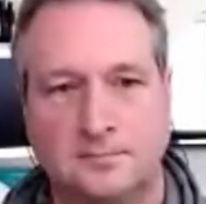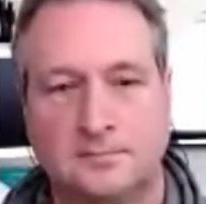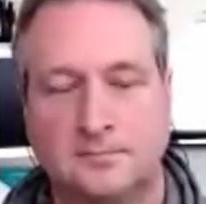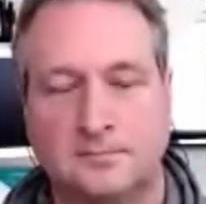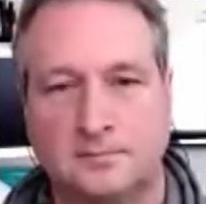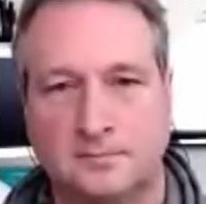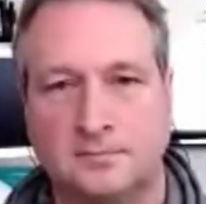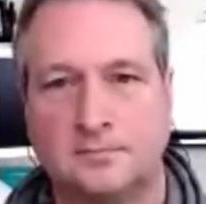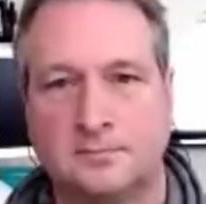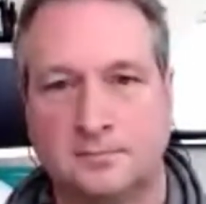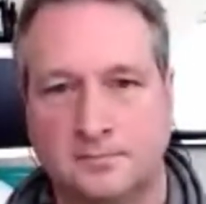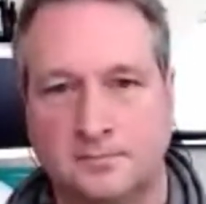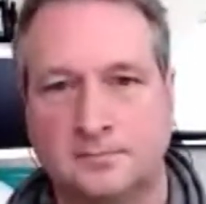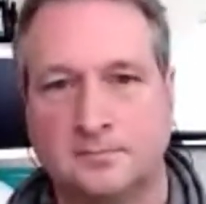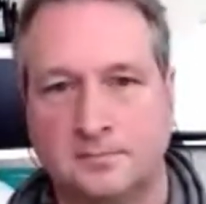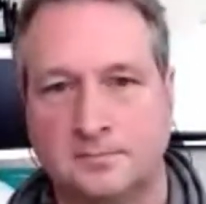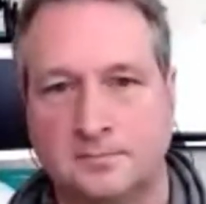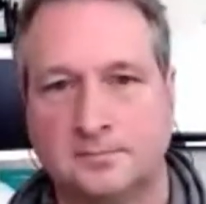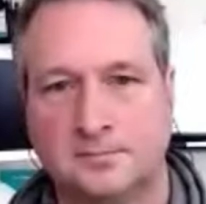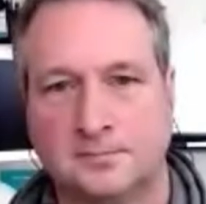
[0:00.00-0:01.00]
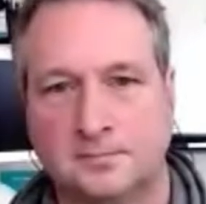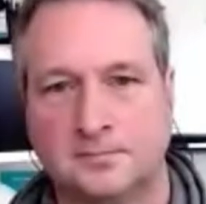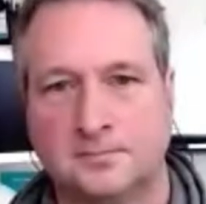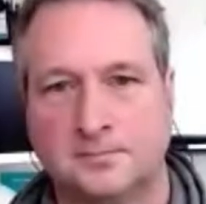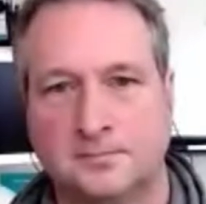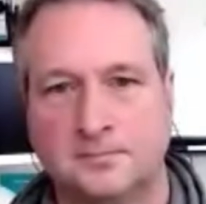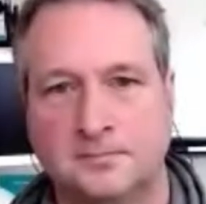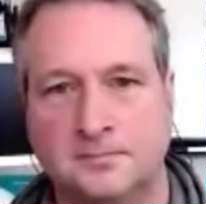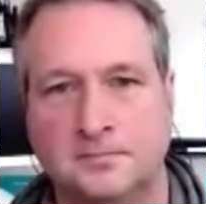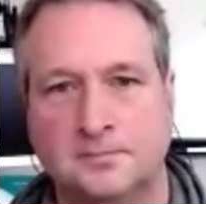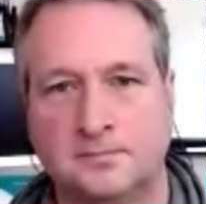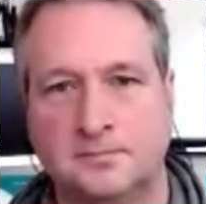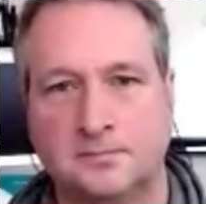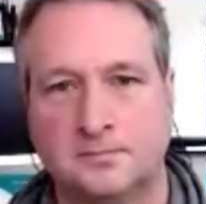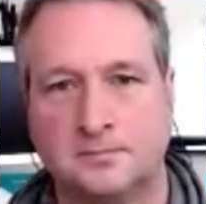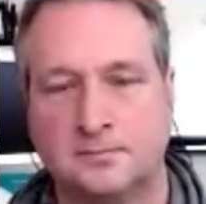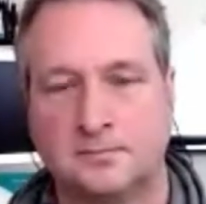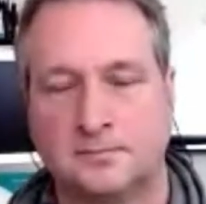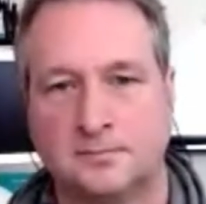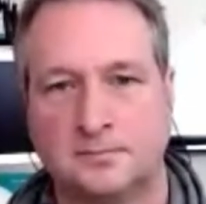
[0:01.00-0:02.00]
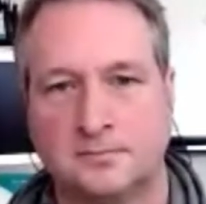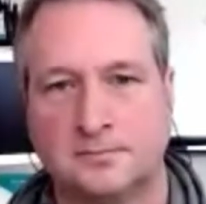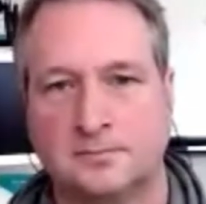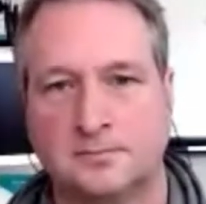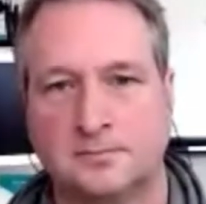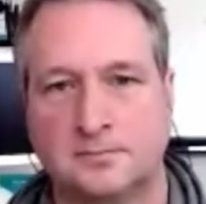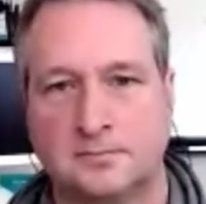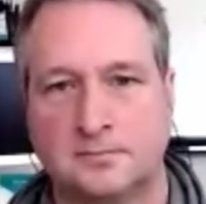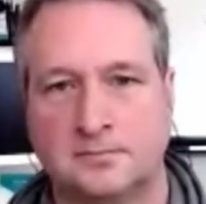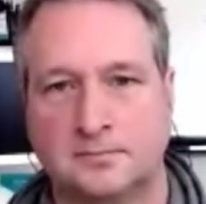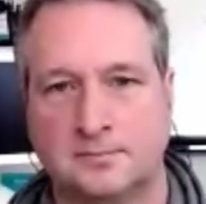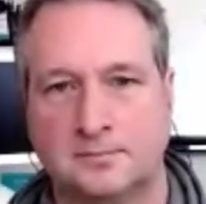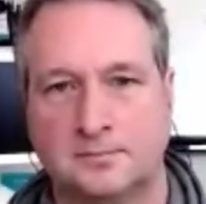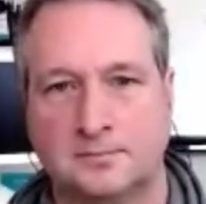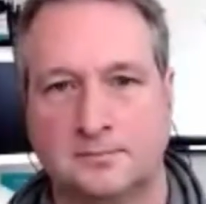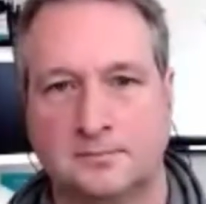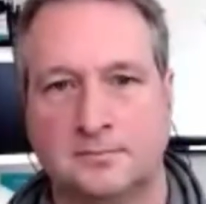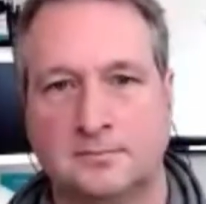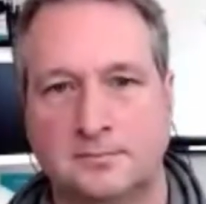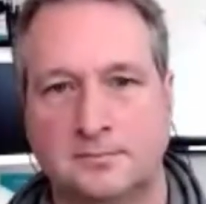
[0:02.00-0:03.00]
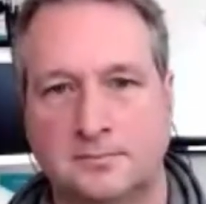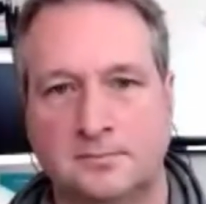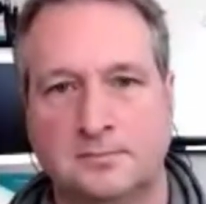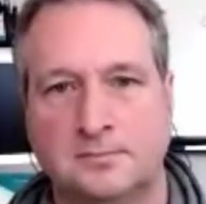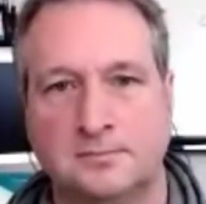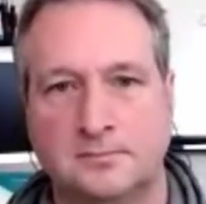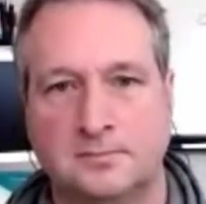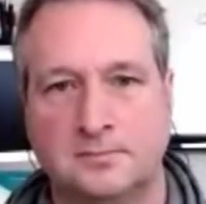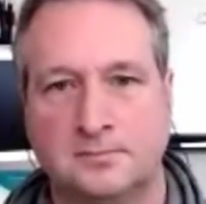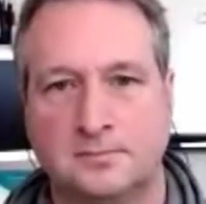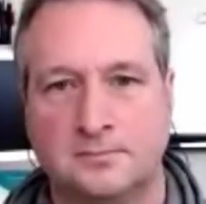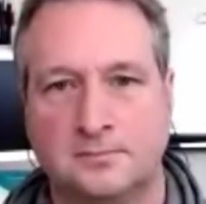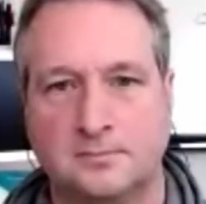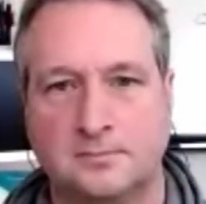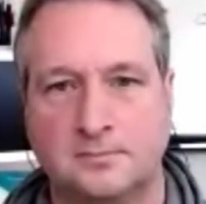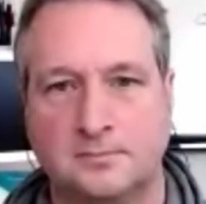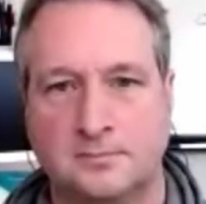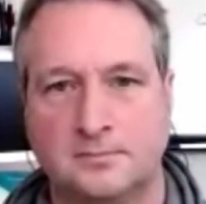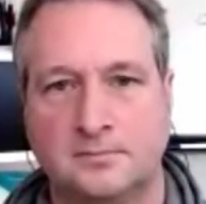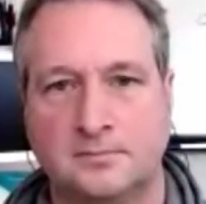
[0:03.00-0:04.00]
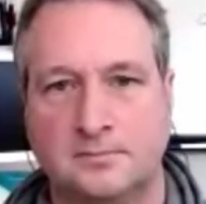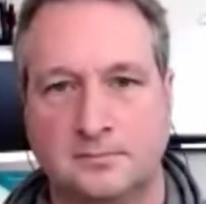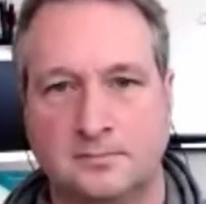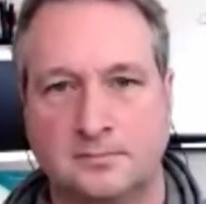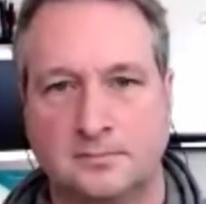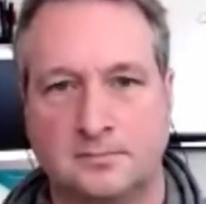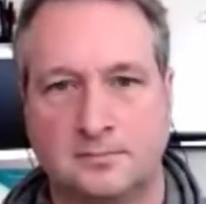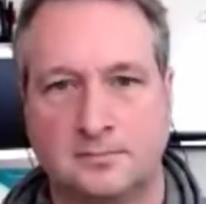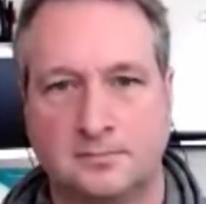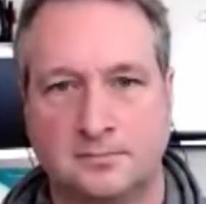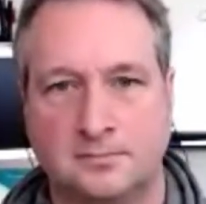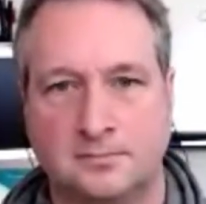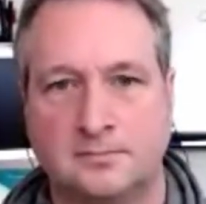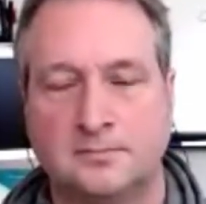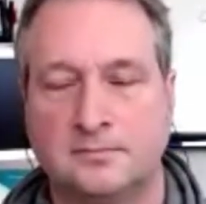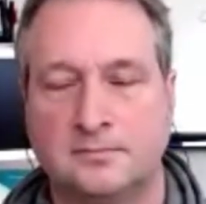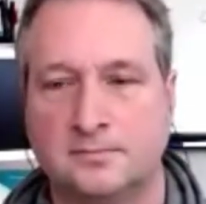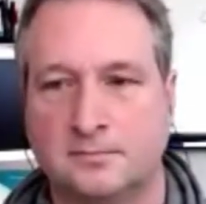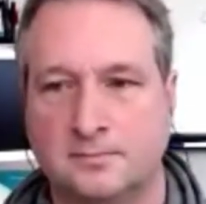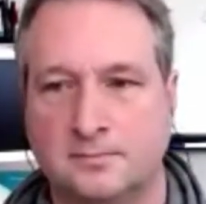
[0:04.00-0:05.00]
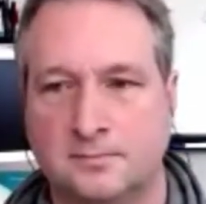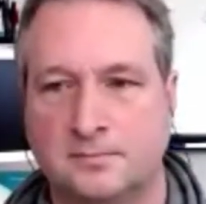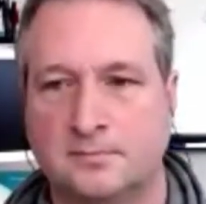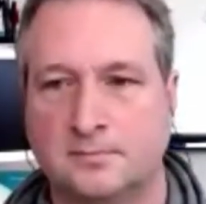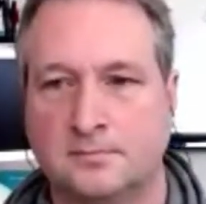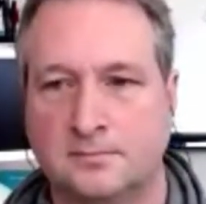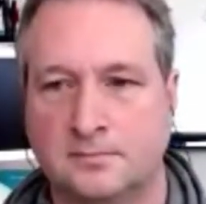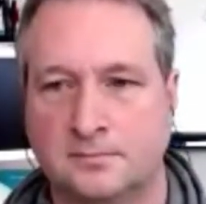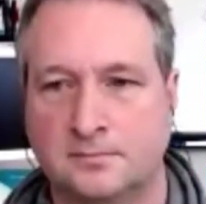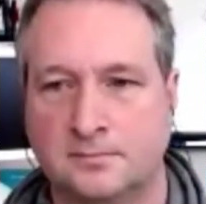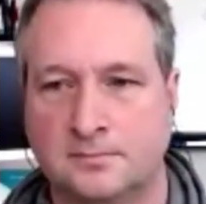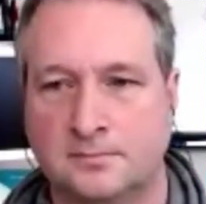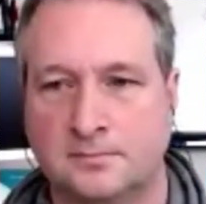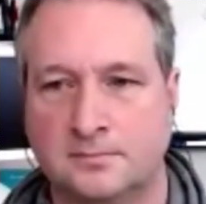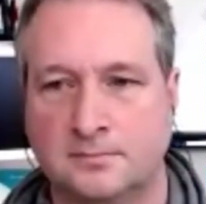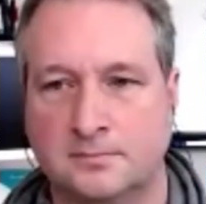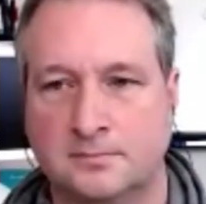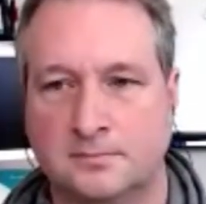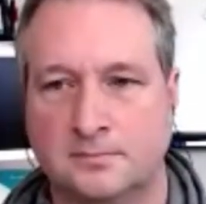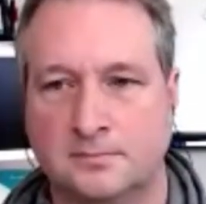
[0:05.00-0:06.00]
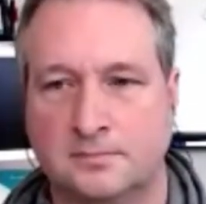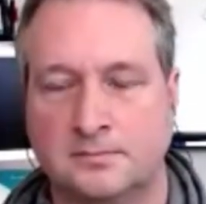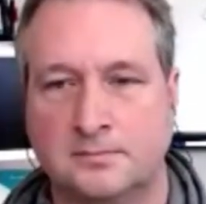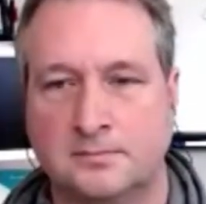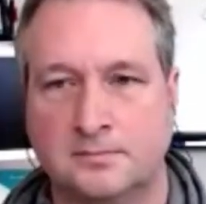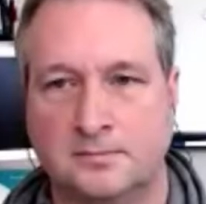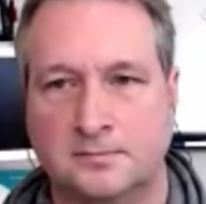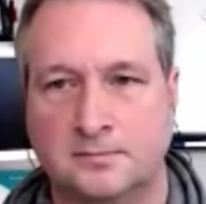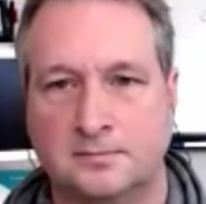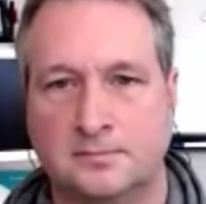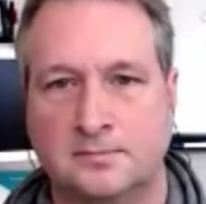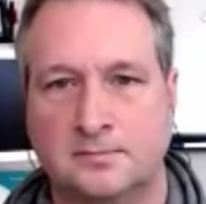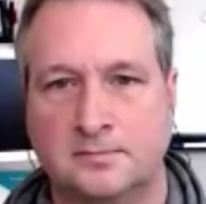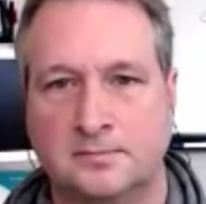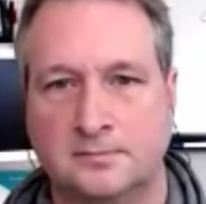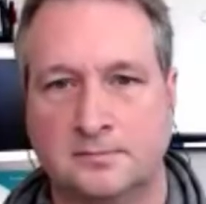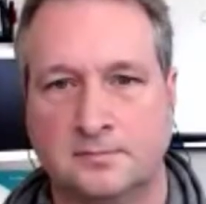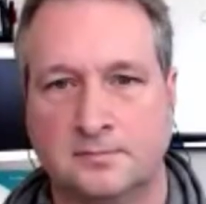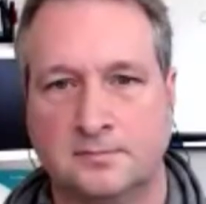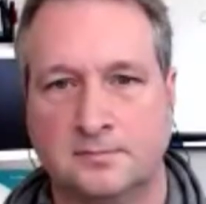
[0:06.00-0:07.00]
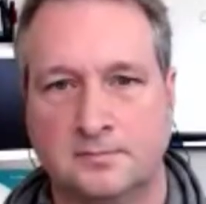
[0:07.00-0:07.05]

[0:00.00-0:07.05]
(not speaking)